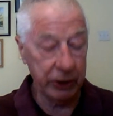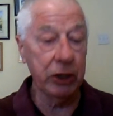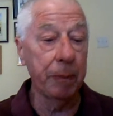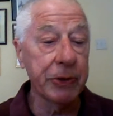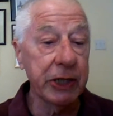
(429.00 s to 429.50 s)

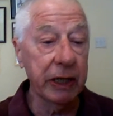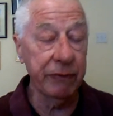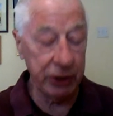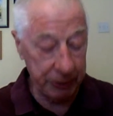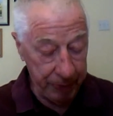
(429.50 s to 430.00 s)
The
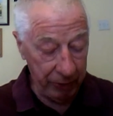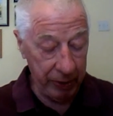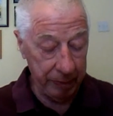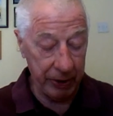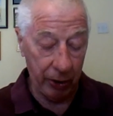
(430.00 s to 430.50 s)
compassing of the
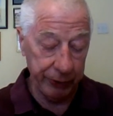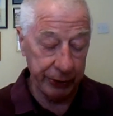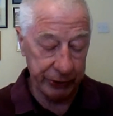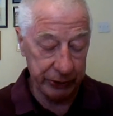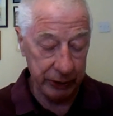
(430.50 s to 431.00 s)
Spirit be
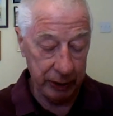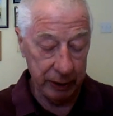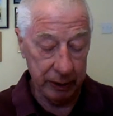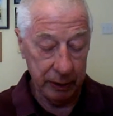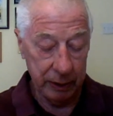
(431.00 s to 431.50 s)
on us,
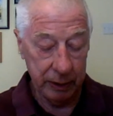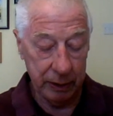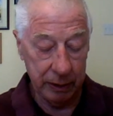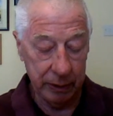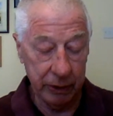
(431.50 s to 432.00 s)

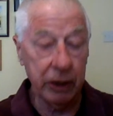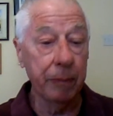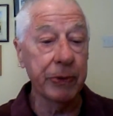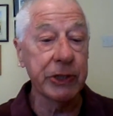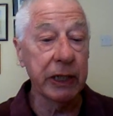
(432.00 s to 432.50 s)
the
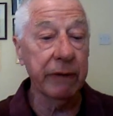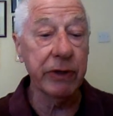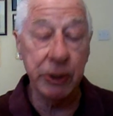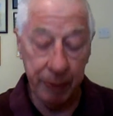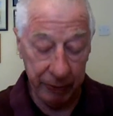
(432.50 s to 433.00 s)
compassing
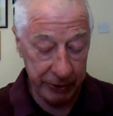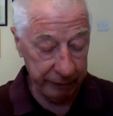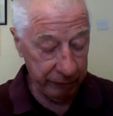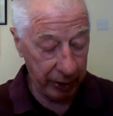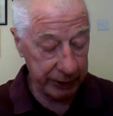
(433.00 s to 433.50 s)
of the
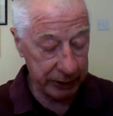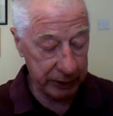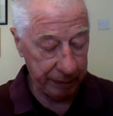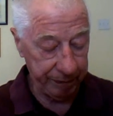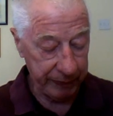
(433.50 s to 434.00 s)
Spirit of
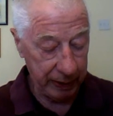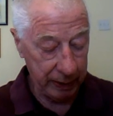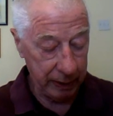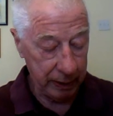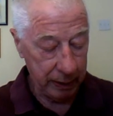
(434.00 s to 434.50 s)
grace.
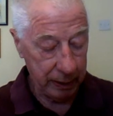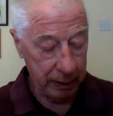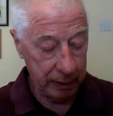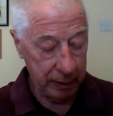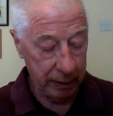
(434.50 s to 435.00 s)

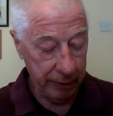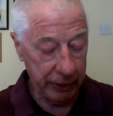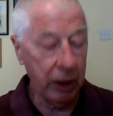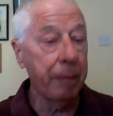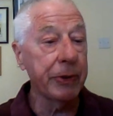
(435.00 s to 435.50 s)

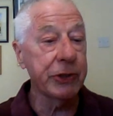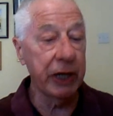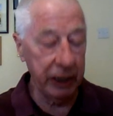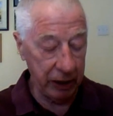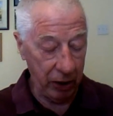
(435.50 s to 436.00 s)
The
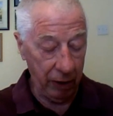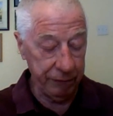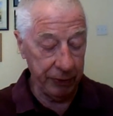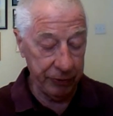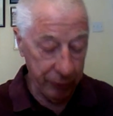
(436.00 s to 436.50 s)
compassing
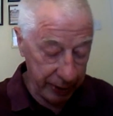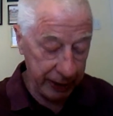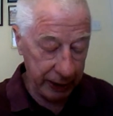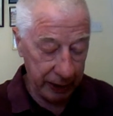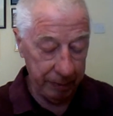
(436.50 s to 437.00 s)
of the
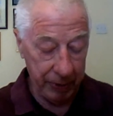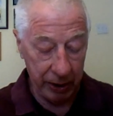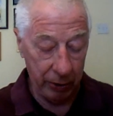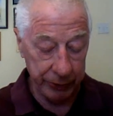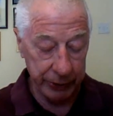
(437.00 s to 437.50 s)
three
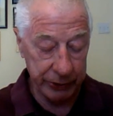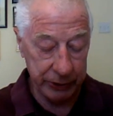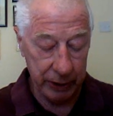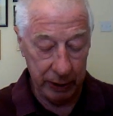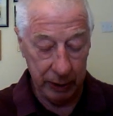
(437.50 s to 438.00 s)
be on
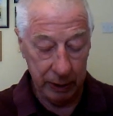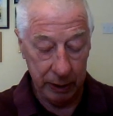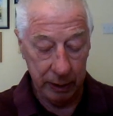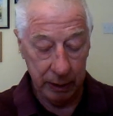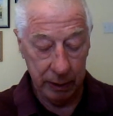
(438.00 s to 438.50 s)
us,
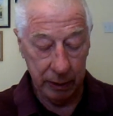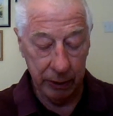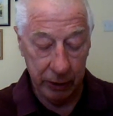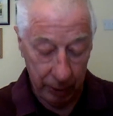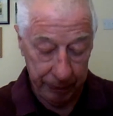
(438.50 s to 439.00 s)

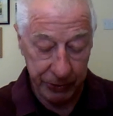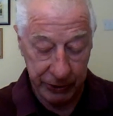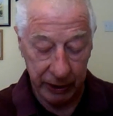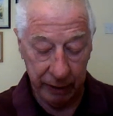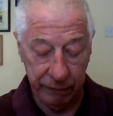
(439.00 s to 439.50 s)
the
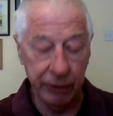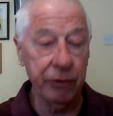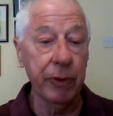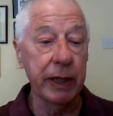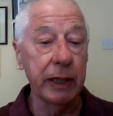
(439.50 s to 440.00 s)
compassing of the
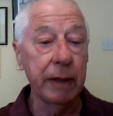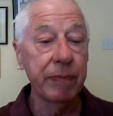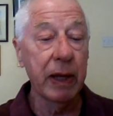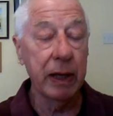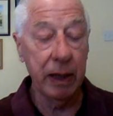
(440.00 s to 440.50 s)
three
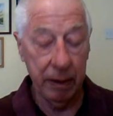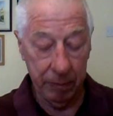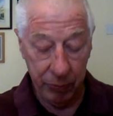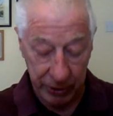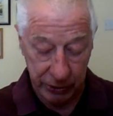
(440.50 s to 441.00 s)

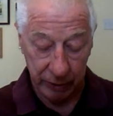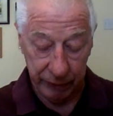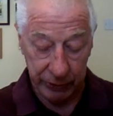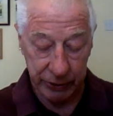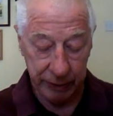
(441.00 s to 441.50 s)

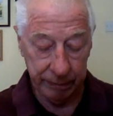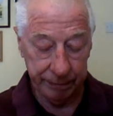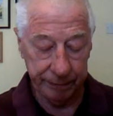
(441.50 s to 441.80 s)
preserve us.